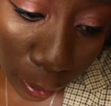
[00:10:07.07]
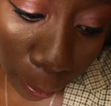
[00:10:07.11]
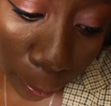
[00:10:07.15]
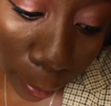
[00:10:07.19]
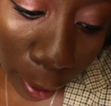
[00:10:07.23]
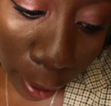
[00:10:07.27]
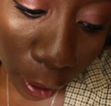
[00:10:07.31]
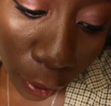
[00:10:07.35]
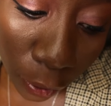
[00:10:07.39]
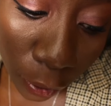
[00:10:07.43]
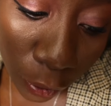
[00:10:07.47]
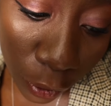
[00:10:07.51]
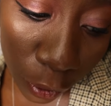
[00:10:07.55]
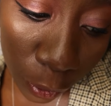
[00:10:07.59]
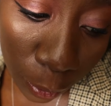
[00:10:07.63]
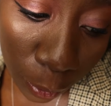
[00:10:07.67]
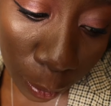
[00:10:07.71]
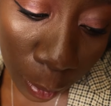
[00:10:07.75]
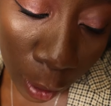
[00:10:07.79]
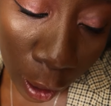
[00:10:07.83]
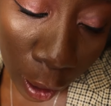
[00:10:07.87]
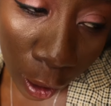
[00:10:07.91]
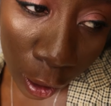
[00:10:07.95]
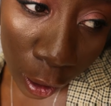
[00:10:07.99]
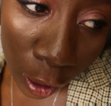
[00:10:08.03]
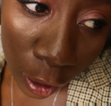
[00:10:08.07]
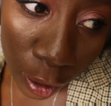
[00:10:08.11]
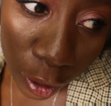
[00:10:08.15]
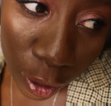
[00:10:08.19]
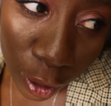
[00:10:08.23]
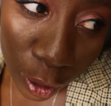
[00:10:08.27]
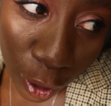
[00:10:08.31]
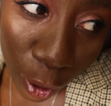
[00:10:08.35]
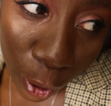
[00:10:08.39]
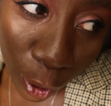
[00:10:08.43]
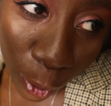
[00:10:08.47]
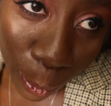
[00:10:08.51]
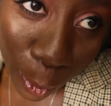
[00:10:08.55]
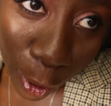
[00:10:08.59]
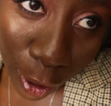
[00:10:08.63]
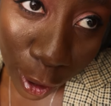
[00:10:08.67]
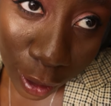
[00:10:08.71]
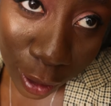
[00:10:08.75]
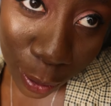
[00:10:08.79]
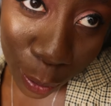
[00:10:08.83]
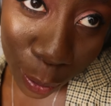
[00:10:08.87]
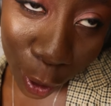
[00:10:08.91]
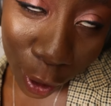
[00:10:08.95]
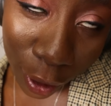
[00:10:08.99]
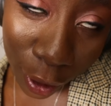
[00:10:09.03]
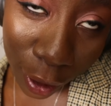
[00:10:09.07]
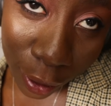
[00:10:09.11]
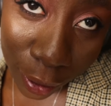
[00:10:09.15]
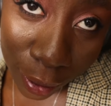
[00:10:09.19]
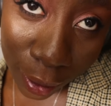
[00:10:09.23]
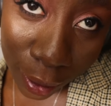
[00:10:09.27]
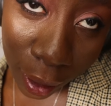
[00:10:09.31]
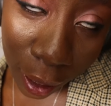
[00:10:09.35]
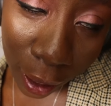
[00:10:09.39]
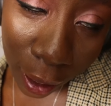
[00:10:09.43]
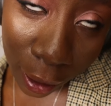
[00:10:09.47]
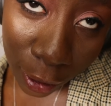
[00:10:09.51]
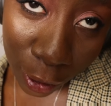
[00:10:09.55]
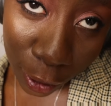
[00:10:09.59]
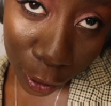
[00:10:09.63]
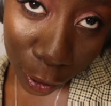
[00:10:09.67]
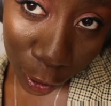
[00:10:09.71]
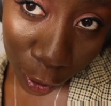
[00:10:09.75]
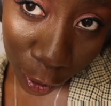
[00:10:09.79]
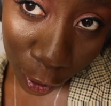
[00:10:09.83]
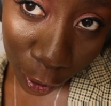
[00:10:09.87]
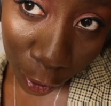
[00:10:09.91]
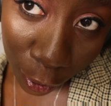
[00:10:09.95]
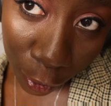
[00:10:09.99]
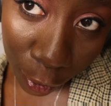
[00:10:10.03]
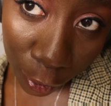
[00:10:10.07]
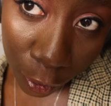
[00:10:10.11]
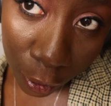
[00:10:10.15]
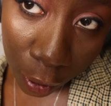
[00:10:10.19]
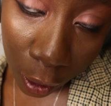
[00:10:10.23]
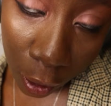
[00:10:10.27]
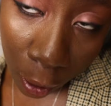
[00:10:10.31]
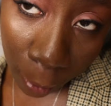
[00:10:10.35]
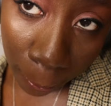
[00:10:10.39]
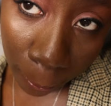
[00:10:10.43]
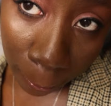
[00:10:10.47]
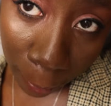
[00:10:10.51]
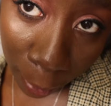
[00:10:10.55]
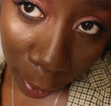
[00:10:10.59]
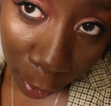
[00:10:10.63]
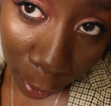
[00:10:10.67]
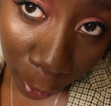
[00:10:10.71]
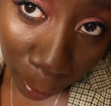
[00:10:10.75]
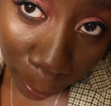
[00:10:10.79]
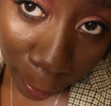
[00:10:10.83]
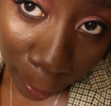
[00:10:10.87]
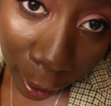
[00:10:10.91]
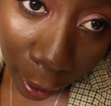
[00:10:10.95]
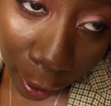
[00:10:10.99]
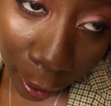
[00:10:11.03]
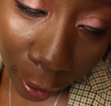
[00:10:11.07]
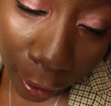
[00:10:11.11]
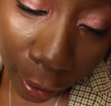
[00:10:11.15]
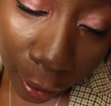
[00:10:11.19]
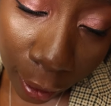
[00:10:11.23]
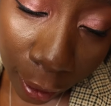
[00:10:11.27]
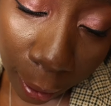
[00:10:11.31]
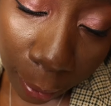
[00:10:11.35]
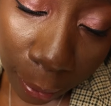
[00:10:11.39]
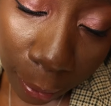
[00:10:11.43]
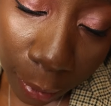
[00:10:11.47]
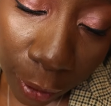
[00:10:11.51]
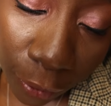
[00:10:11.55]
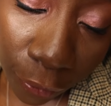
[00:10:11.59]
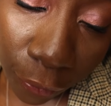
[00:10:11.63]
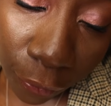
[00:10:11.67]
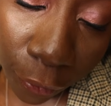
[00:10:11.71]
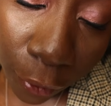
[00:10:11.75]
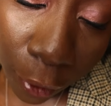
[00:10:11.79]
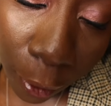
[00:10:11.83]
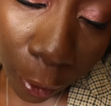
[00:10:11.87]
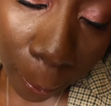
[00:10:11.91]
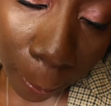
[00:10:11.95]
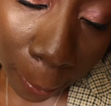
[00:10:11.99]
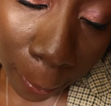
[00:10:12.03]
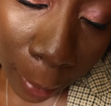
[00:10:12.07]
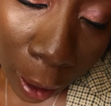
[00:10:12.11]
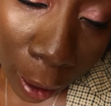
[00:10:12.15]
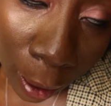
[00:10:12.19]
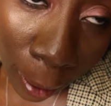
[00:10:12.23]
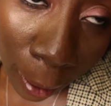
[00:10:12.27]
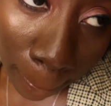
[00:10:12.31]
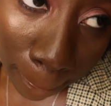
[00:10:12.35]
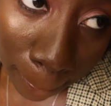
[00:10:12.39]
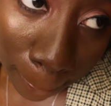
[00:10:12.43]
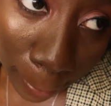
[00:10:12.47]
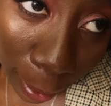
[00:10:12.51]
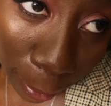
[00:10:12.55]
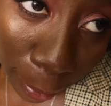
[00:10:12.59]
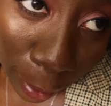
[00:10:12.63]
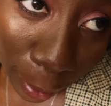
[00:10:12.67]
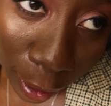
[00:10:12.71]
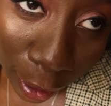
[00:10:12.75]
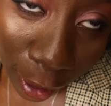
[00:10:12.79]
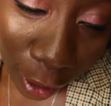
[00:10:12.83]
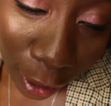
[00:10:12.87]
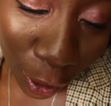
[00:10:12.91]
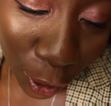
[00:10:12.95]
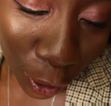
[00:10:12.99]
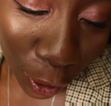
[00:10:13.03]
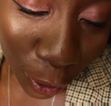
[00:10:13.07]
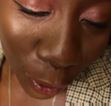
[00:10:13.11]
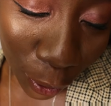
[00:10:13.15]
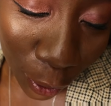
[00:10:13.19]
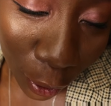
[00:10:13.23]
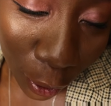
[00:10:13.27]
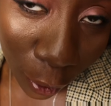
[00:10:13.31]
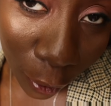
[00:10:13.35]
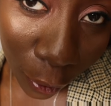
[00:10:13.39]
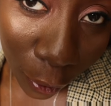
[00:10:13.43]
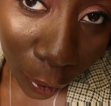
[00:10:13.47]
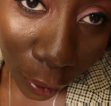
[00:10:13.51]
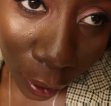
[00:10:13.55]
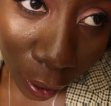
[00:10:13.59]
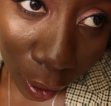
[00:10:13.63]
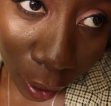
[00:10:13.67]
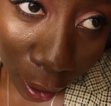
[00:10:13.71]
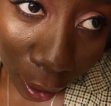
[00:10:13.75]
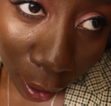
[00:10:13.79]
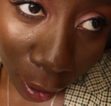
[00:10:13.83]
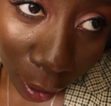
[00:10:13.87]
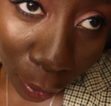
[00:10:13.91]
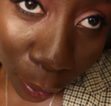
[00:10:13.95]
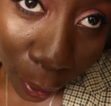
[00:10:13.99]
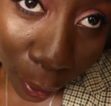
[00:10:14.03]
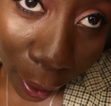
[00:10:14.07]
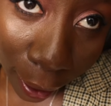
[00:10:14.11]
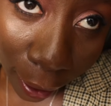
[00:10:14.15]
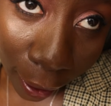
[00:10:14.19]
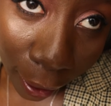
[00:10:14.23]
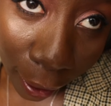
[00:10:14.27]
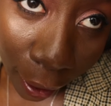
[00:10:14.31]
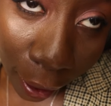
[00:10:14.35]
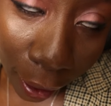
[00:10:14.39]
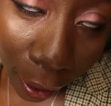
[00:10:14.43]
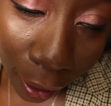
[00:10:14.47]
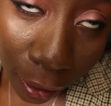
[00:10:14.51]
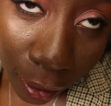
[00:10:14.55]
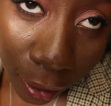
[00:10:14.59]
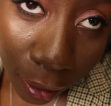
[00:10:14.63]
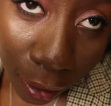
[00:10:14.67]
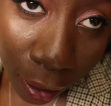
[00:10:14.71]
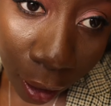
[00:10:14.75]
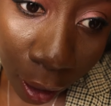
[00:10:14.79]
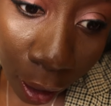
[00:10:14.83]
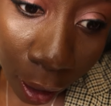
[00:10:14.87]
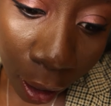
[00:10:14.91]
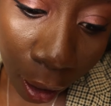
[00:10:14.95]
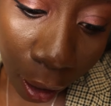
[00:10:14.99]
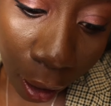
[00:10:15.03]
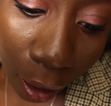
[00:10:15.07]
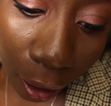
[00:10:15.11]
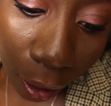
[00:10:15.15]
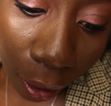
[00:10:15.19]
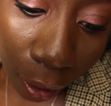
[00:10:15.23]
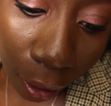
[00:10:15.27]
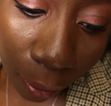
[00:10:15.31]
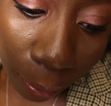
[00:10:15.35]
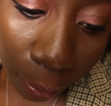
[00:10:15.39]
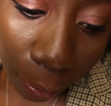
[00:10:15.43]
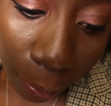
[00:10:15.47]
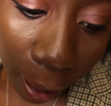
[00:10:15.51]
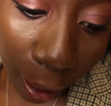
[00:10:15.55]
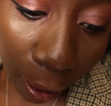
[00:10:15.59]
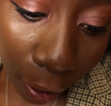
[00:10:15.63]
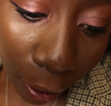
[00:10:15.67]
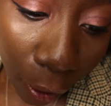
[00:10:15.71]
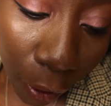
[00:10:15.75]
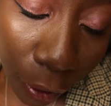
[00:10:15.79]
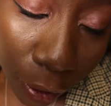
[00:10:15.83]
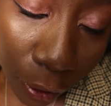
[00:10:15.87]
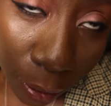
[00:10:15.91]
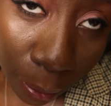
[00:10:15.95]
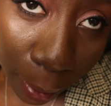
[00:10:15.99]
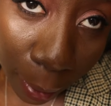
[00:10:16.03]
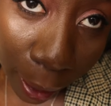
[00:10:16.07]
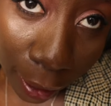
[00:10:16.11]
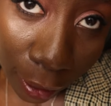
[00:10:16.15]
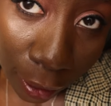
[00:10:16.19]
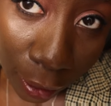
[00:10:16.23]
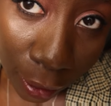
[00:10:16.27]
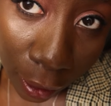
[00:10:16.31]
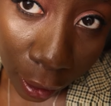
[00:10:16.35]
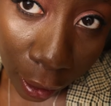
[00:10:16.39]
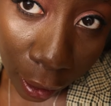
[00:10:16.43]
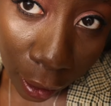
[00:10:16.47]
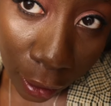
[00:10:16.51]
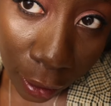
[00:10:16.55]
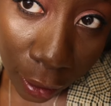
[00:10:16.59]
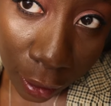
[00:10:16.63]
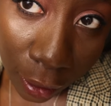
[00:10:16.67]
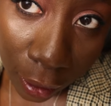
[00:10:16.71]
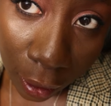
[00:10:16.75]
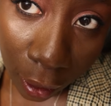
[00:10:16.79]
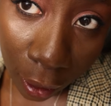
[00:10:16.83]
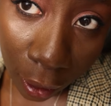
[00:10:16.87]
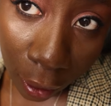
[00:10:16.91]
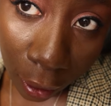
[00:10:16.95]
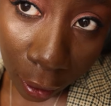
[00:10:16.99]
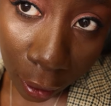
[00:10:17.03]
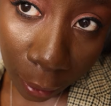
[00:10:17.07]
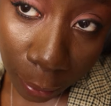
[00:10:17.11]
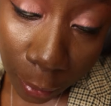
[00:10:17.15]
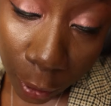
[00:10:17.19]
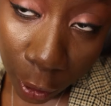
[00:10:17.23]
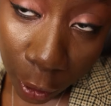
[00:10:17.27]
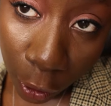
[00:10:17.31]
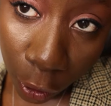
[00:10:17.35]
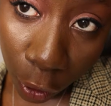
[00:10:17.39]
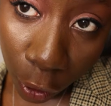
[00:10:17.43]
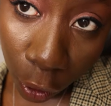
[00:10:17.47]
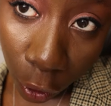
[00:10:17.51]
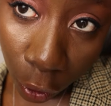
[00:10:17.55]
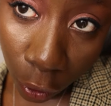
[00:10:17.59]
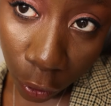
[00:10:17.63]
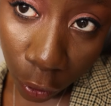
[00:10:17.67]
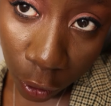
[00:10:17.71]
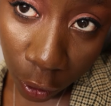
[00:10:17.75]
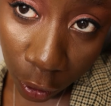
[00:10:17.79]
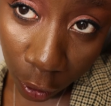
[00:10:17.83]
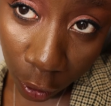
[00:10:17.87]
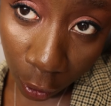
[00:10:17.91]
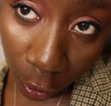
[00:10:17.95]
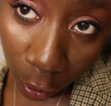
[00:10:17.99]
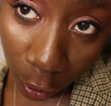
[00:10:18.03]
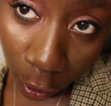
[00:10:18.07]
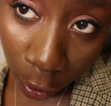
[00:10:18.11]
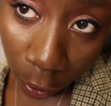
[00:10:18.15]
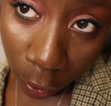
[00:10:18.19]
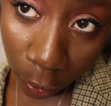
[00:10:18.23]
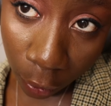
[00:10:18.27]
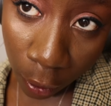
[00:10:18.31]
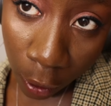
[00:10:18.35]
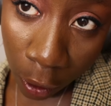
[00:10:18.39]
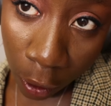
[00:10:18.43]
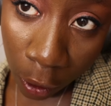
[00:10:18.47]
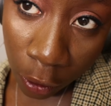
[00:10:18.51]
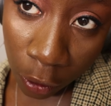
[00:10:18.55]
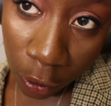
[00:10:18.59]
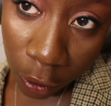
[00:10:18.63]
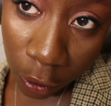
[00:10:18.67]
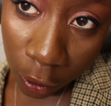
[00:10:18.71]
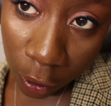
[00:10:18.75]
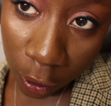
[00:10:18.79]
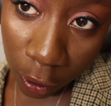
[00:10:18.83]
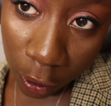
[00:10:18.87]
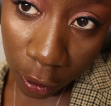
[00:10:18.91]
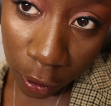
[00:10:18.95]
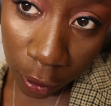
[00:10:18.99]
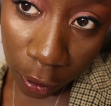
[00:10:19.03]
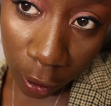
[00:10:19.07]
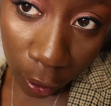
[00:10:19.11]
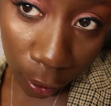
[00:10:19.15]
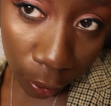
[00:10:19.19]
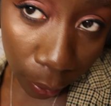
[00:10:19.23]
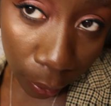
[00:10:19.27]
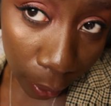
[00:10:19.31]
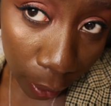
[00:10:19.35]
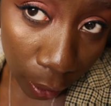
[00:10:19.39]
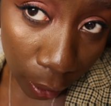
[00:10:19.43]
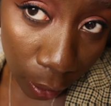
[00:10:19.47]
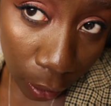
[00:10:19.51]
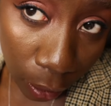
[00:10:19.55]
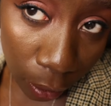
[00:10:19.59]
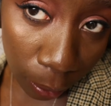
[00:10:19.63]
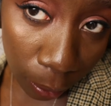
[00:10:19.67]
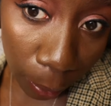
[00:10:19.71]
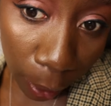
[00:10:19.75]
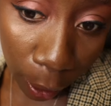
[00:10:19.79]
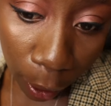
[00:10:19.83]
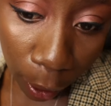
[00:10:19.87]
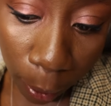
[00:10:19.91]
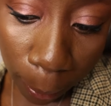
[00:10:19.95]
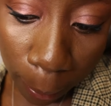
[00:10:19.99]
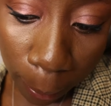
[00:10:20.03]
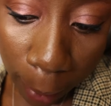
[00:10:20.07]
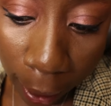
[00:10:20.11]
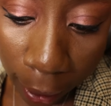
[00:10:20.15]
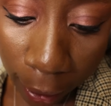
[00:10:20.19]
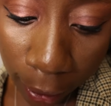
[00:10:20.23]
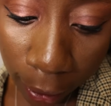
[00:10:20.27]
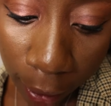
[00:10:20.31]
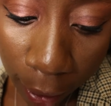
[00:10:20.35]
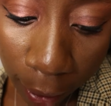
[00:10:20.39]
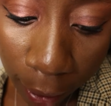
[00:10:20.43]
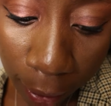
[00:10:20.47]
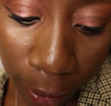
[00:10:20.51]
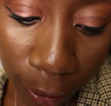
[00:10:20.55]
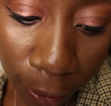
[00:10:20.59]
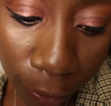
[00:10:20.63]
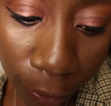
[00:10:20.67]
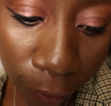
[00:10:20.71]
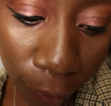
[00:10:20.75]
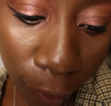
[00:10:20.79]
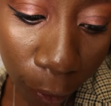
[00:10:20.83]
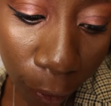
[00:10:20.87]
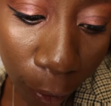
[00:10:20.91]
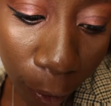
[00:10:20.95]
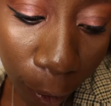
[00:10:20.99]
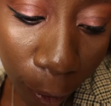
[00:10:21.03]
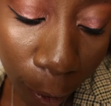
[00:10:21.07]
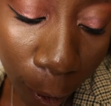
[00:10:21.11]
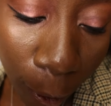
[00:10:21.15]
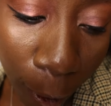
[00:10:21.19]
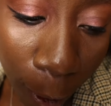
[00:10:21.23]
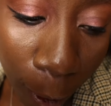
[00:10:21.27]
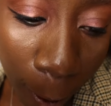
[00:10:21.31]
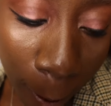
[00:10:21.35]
in Belgium. So most models like to use makeup items from Maybelline New York, NYX, MAC Cosmetics, Dior, Chanel. So these are great makeup items for